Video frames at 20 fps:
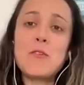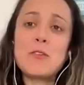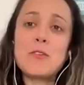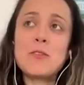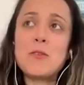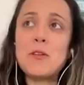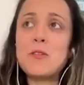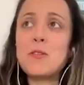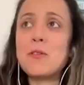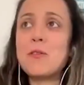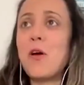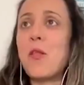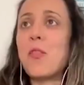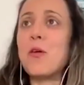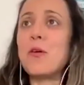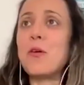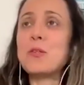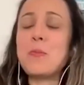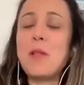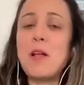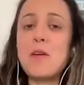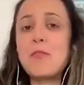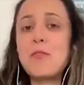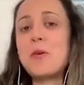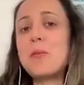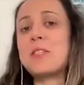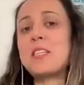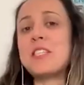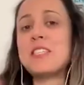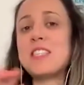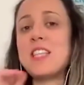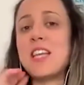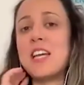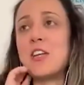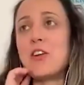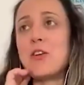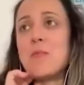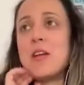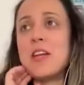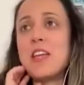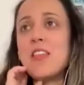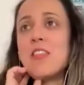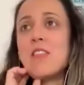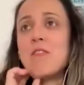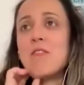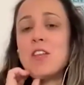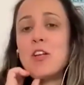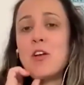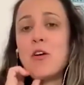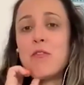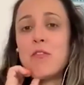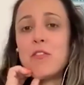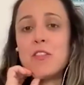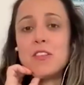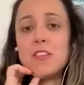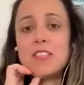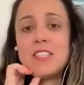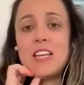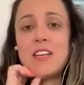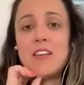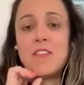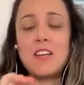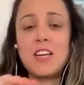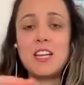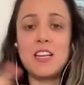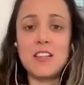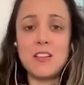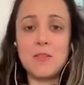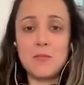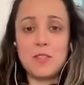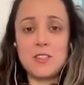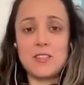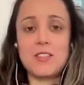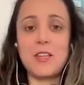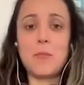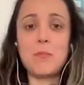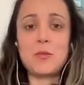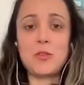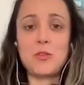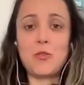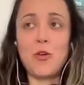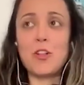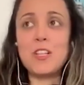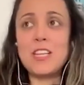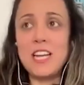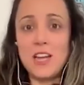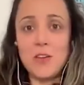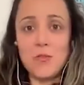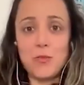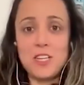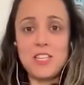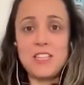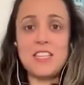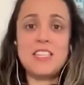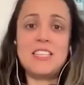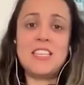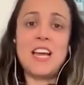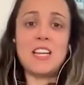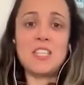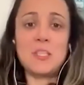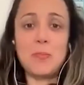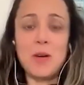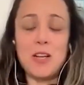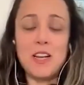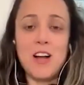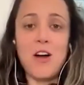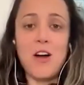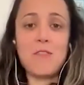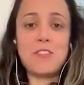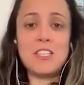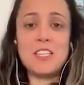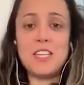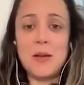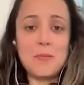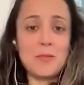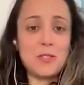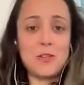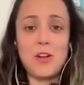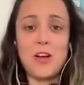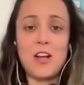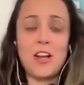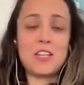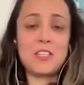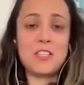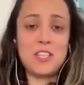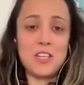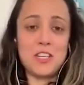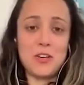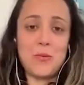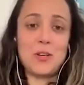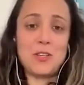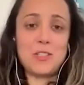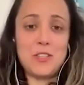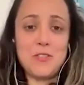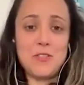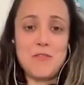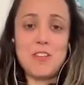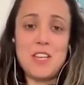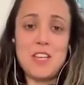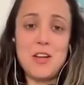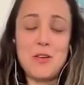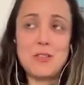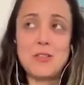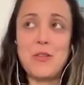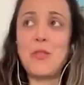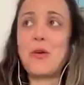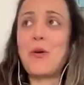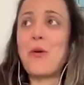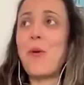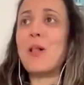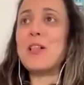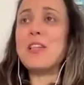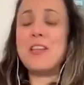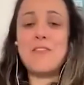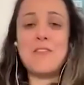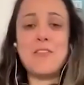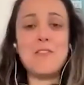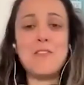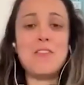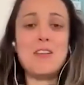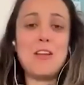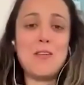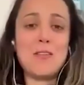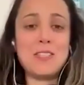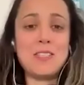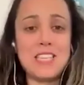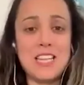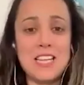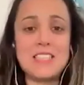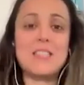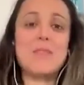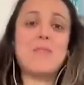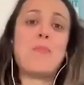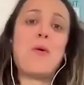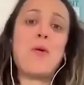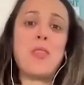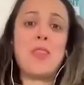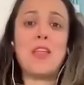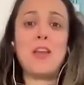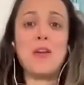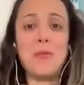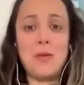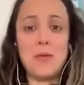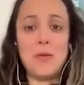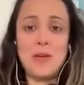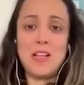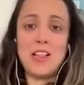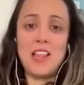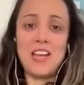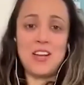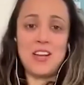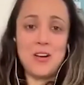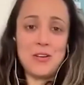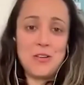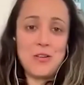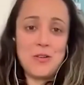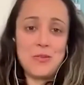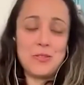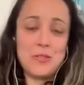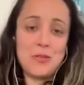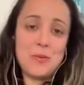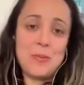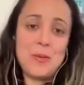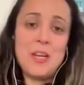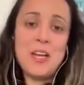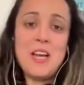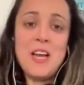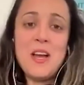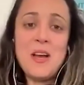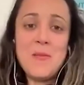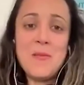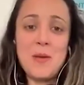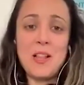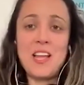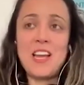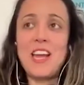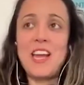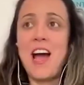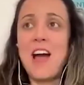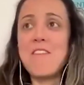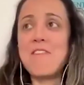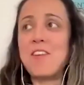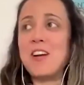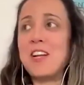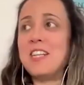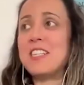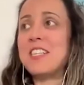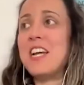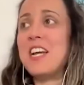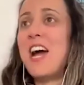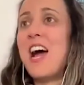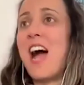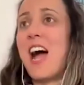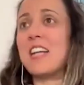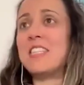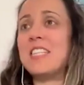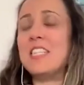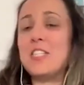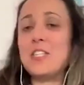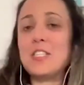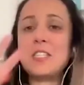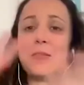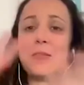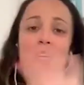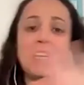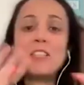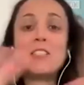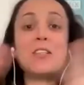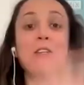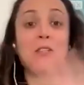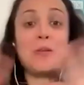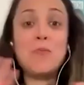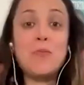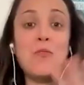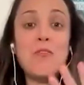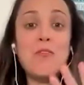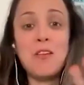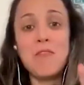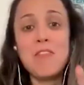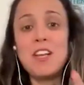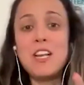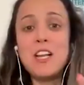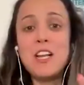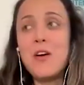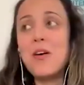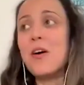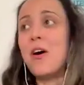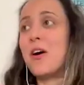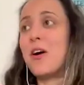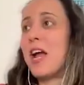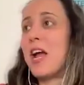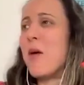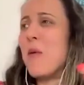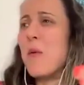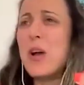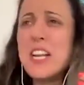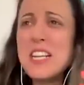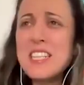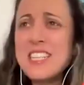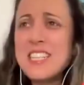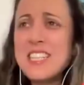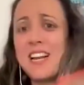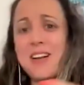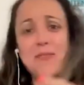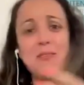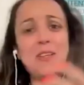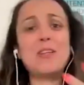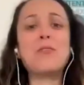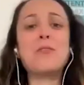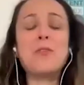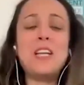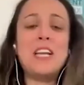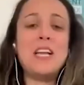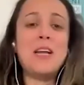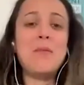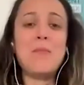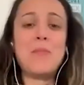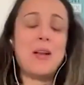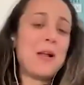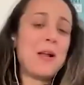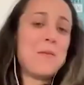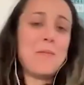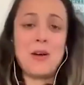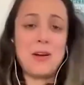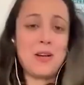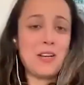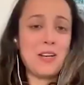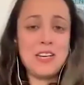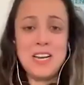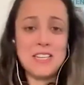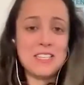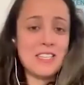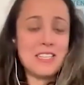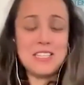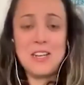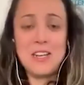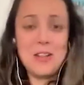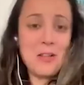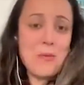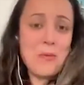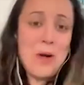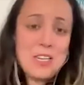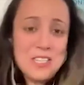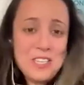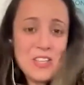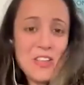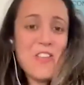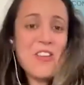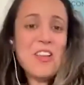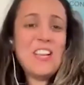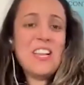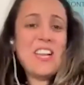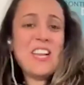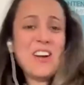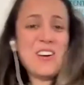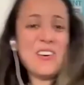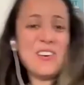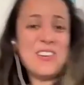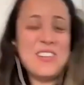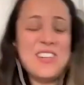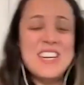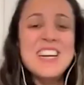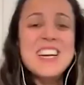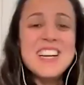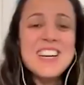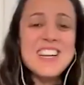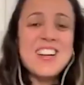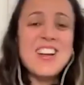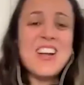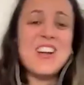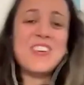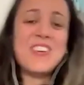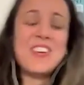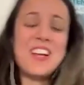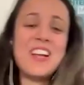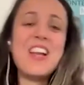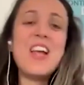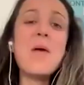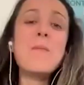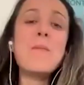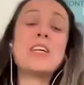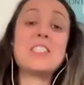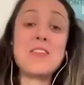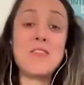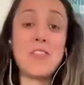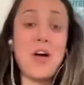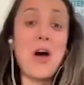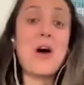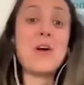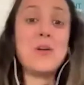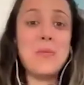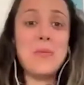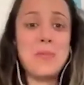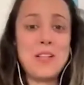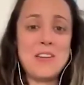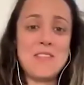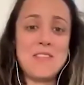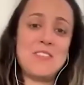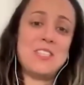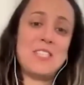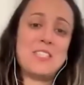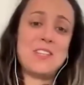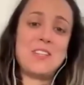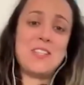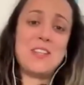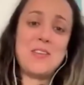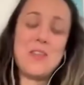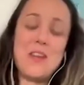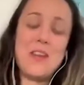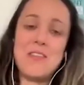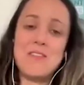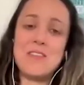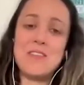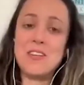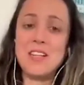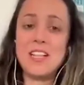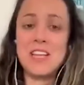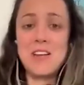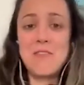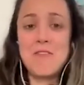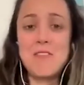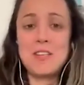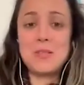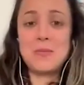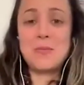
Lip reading: on those platforms, it's like you're making the video for the sake of getting them to stop scrolling and read the text, but oftentimes they're not actually going to watch the video. So the quality of the video is less important than it would be like on YouTube. But like I see just because there's a moving video, okay, what is that? I'm going to read it, but I'm not going to necessarily watch the video because of the autoplay feature that you have on like Facebook.